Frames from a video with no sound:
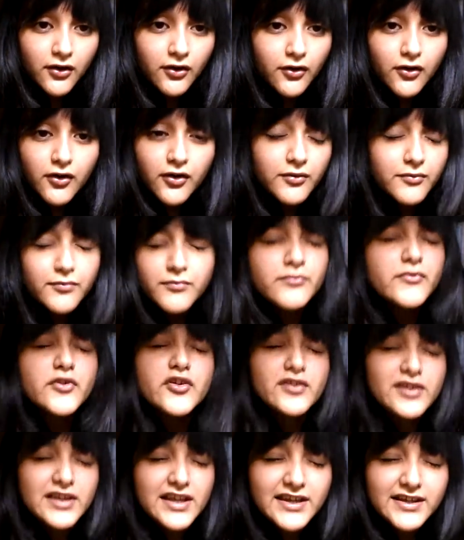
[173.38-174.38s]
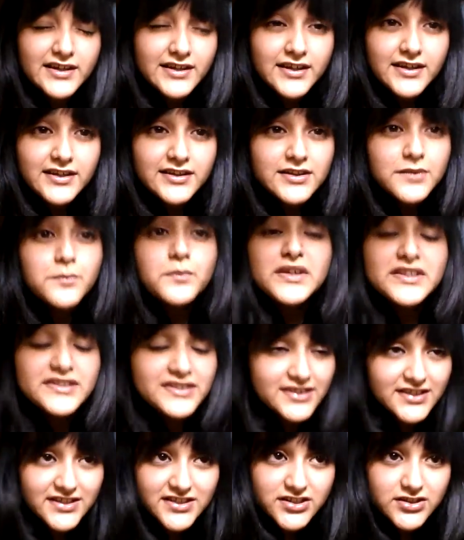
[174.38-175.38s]
or more likely the
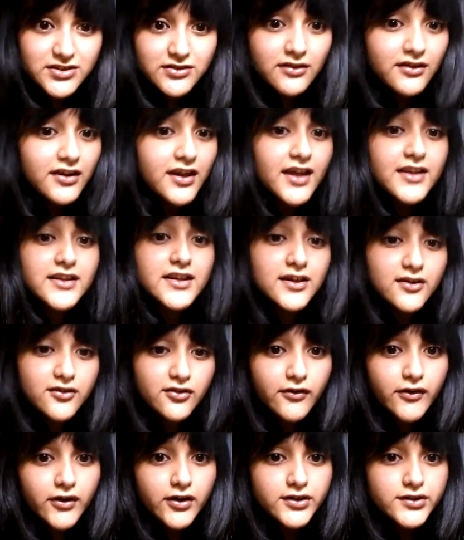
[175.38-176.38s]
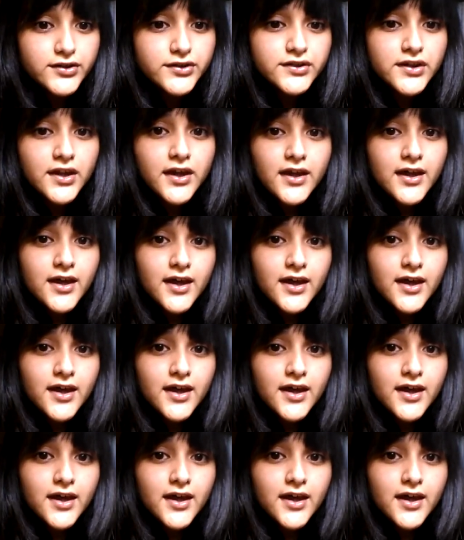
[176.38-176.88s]
message, get across